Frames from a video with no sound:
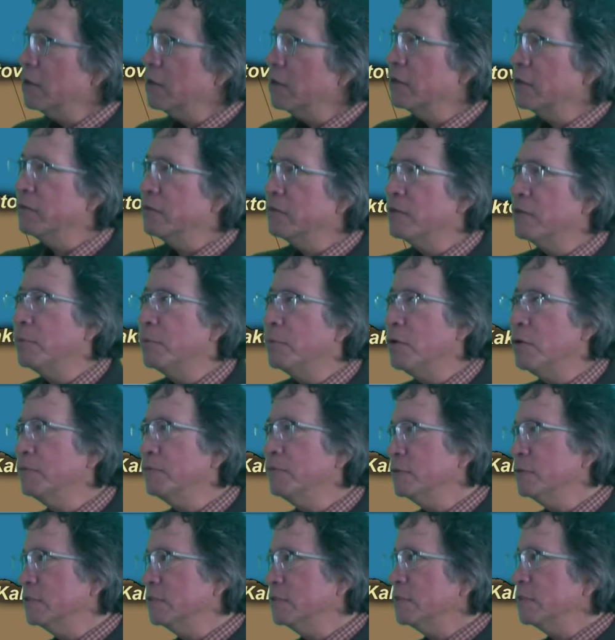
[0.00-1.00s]
uh, the
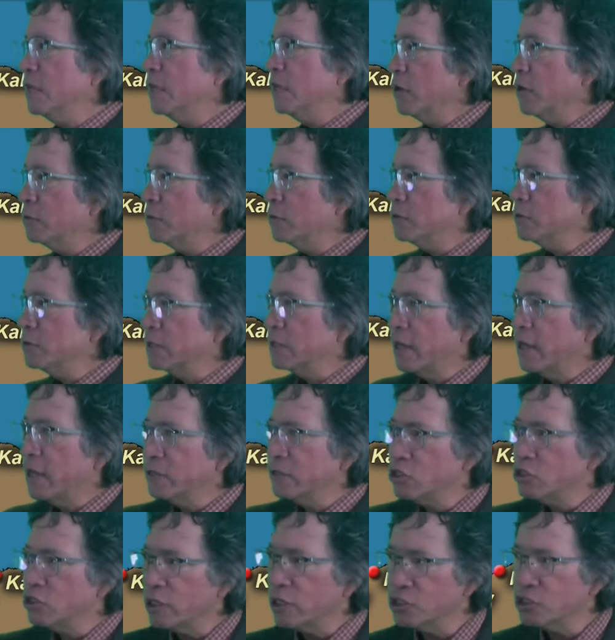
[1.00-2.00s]
Beaufort Sea
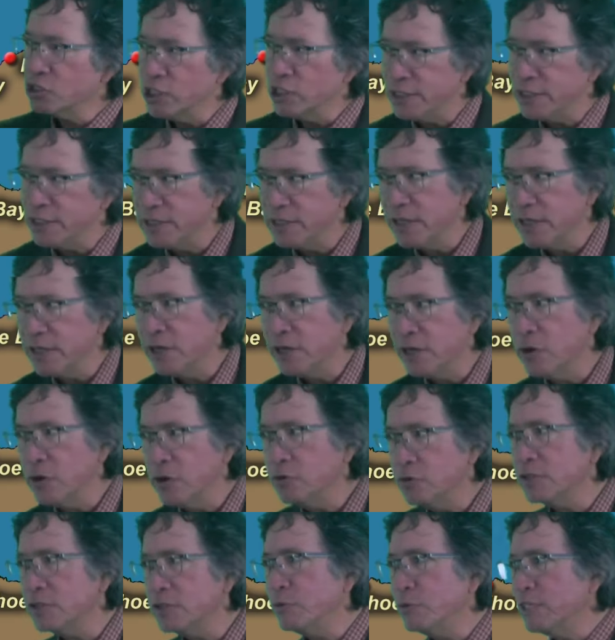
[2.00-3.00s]
coastline, Chukchi Sea
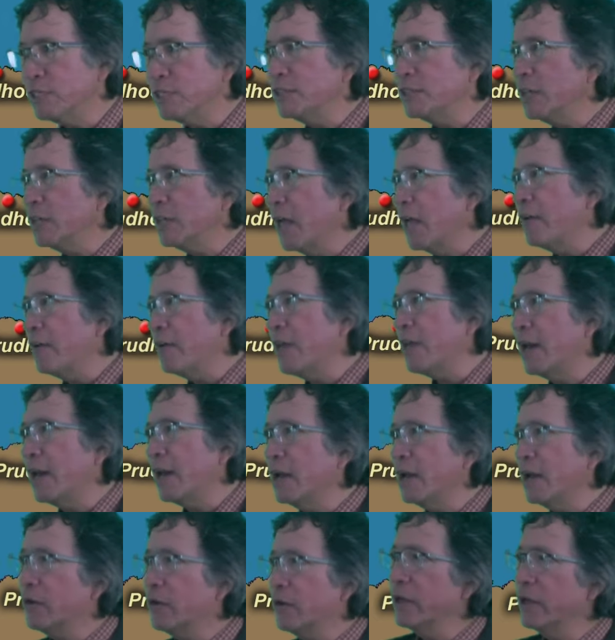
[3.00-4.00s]
coast. We still have that
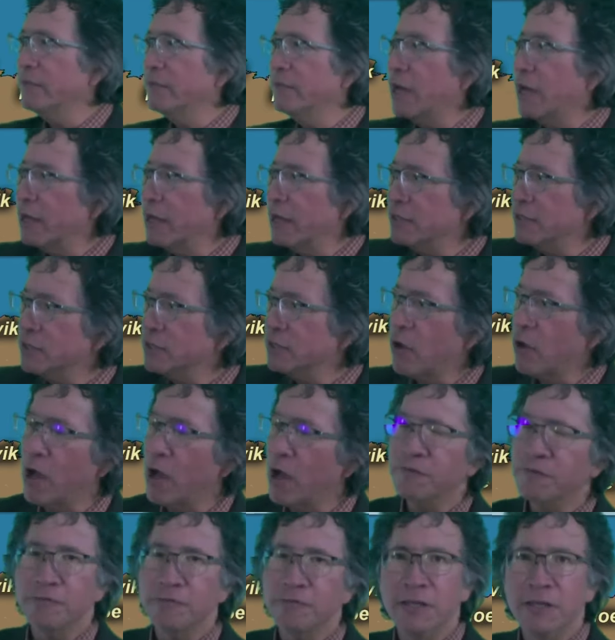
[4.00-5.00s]
area of ice
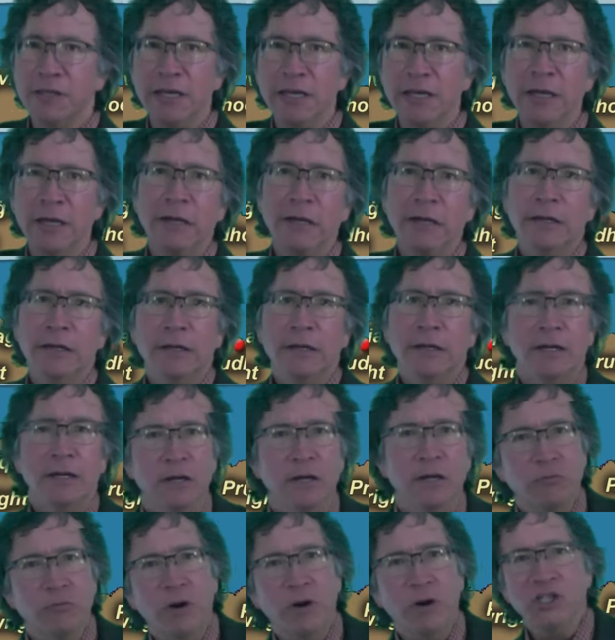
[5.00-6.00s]
off of the
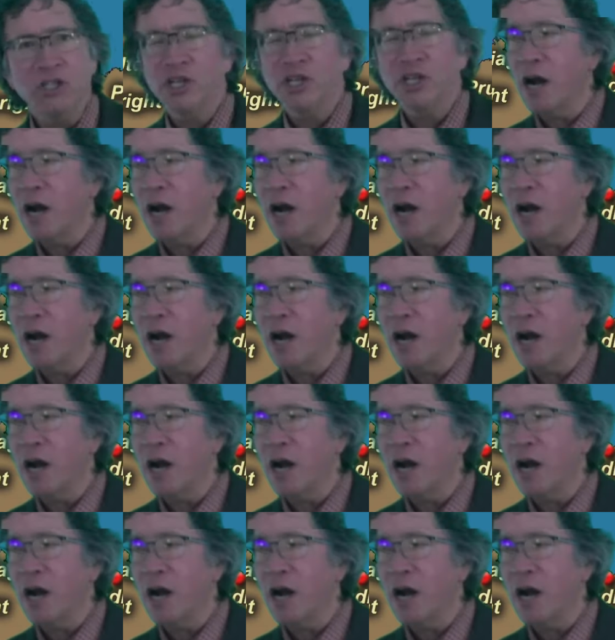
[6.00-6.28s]
uh, Russian